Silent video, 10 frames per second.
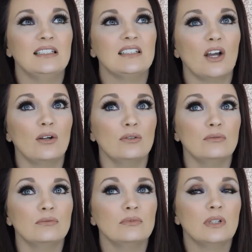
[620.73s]

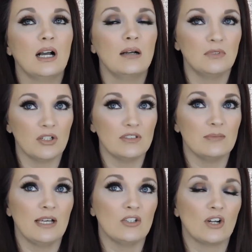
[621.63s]
So I'm nervous
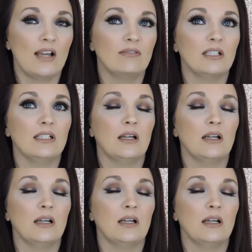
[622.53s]
about the traveling.